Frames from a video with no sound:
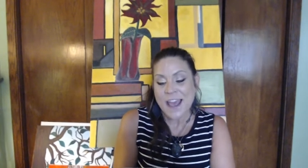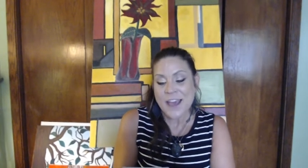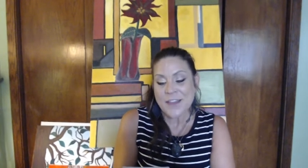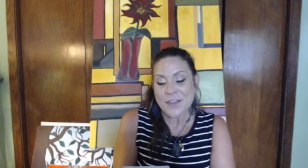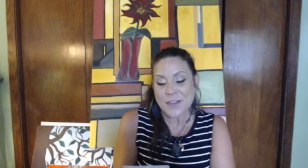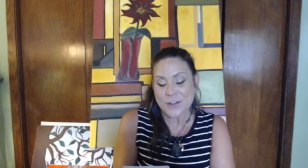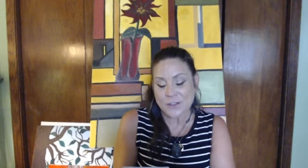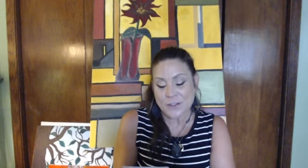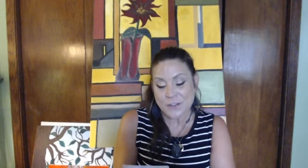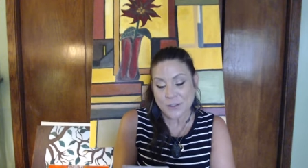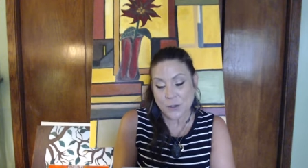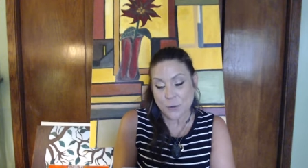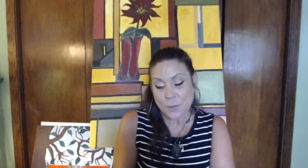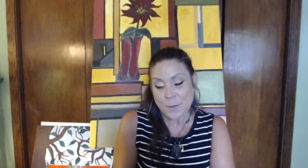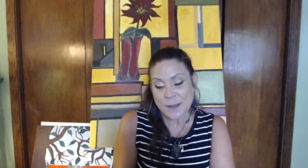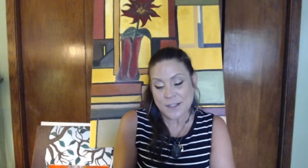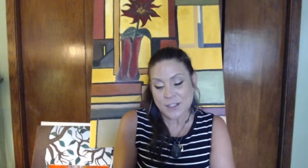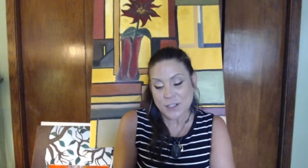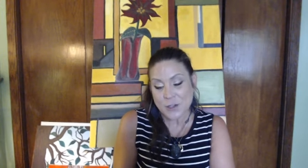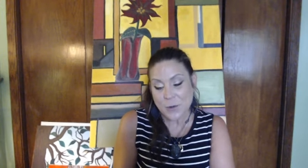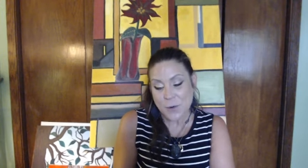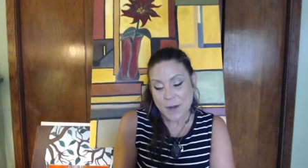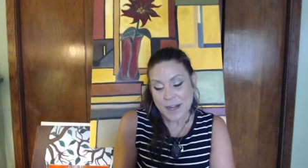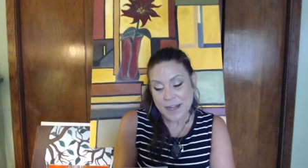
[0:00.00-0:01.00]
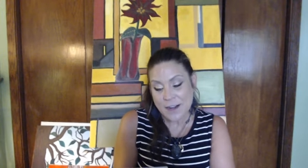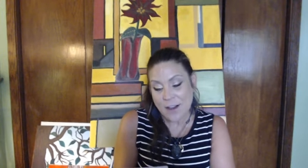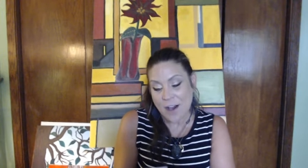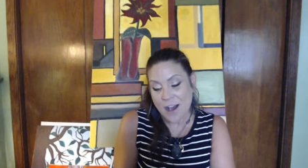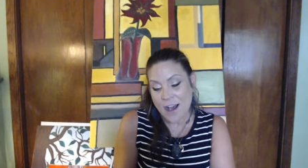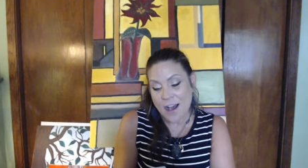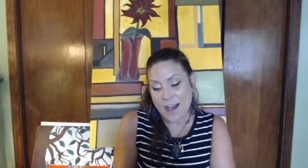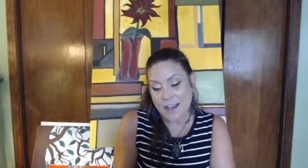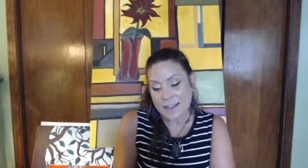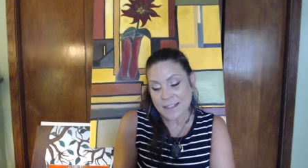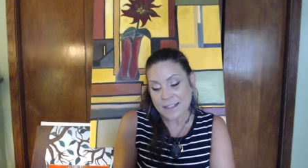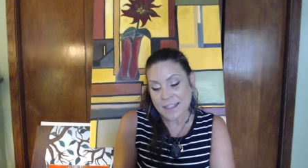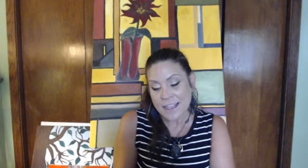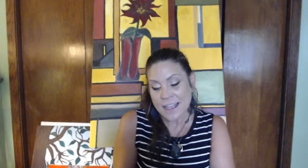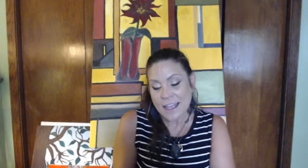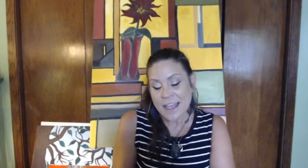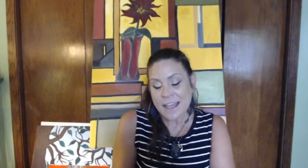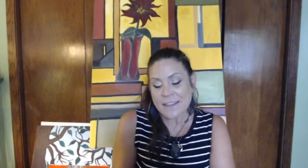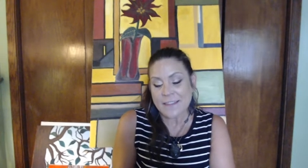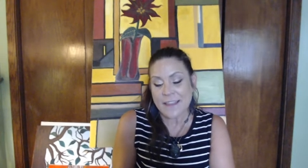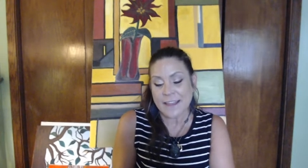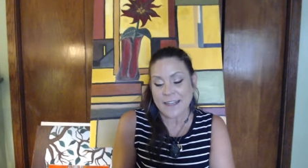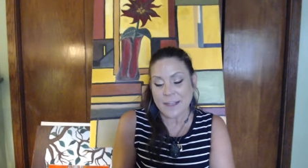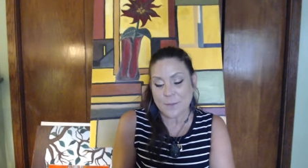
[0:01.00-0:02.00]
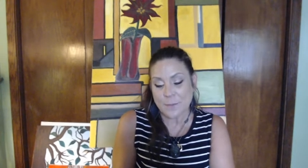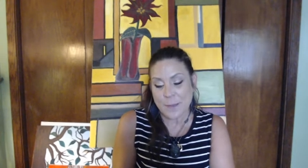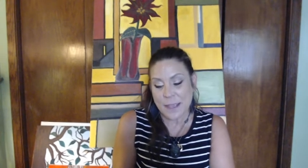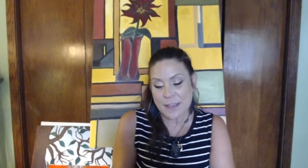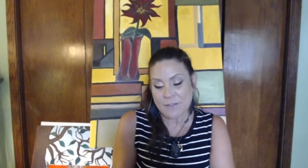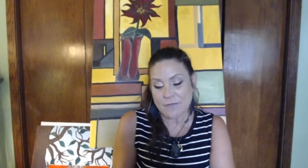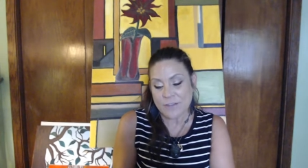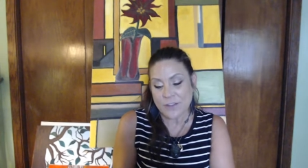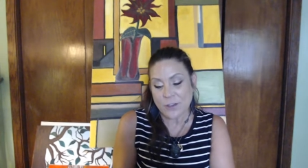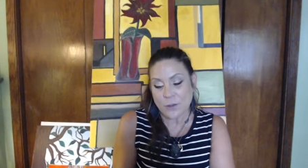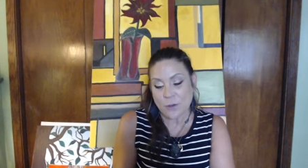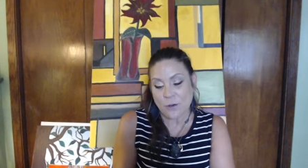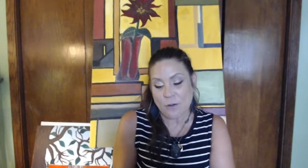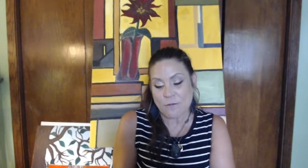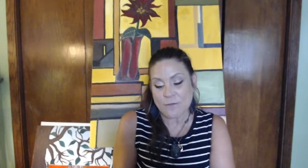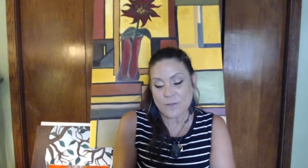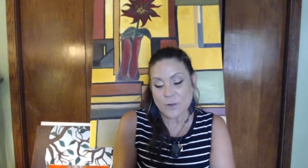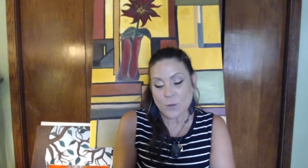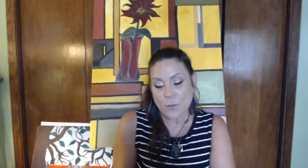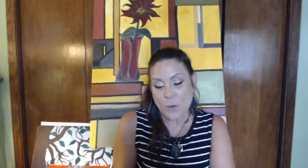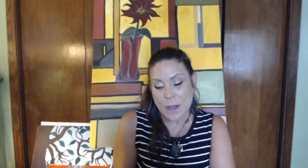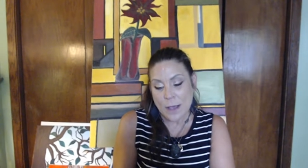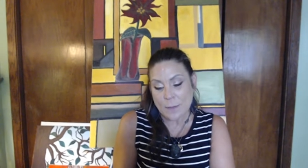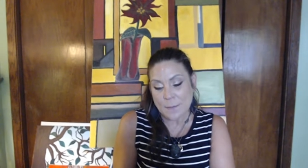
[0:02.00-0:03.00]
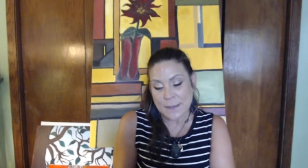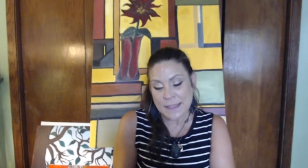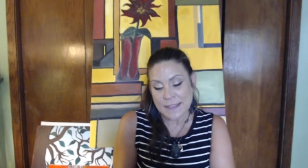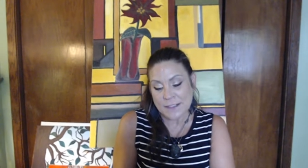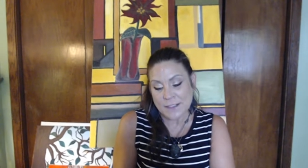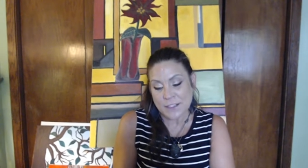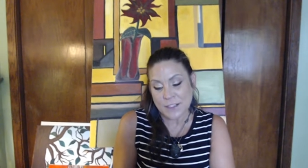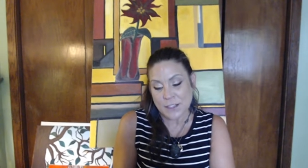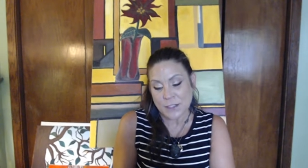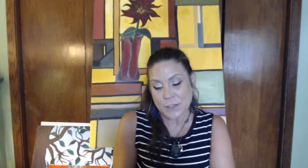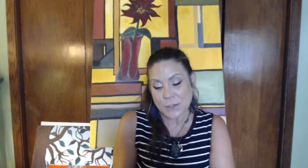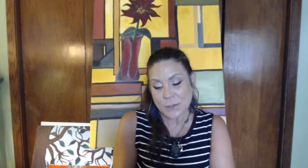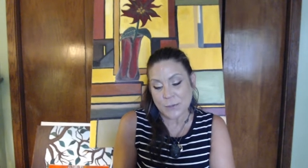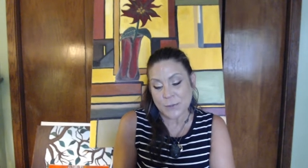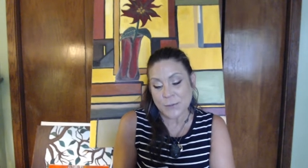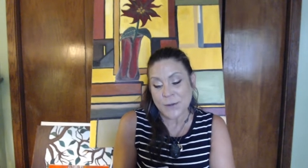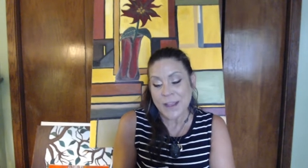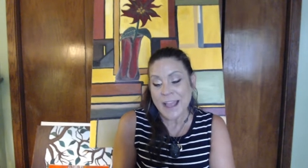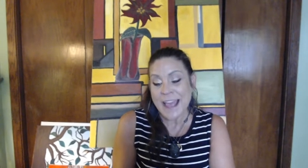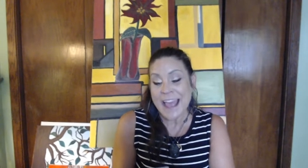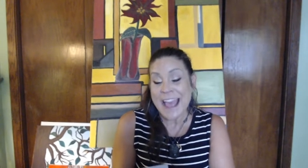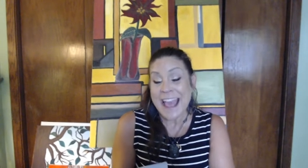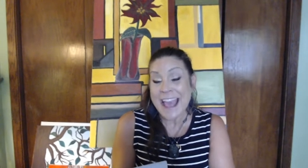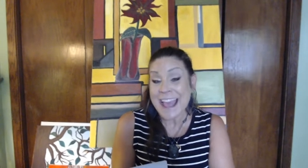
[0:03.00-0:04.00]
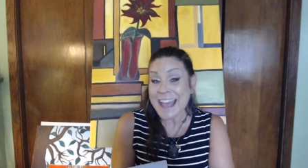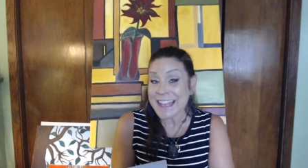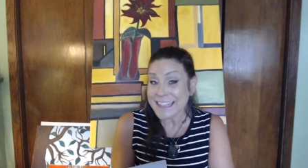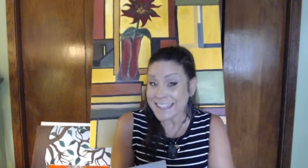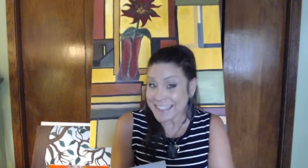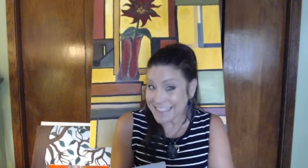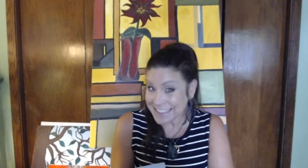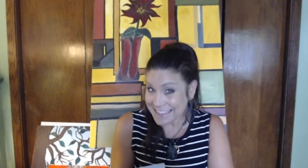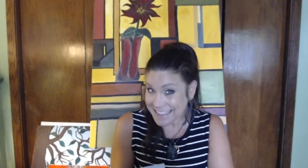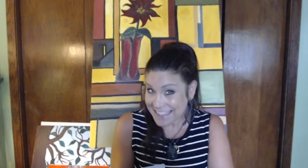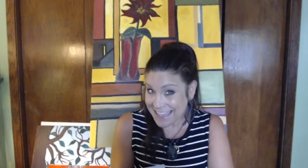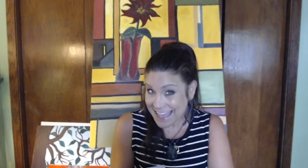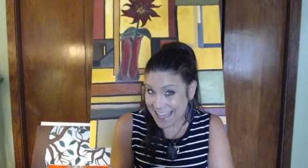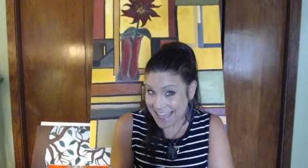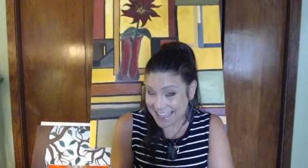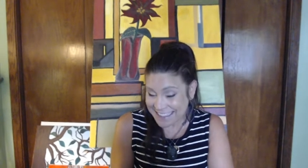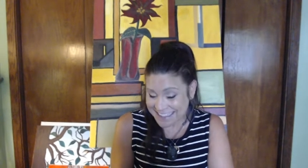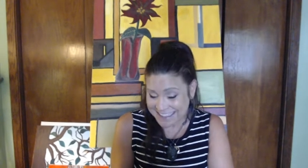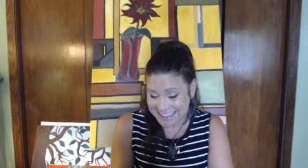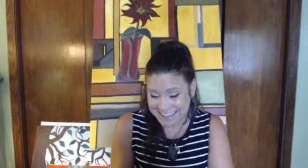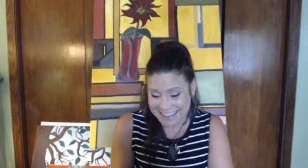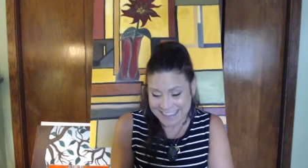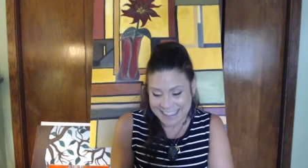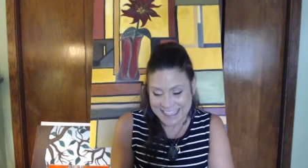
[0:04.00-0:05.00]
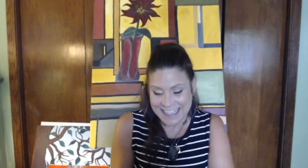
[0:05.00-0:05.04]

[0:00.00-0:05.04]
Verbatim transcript: There's so much going on that it may feel overwhelming to you, and yet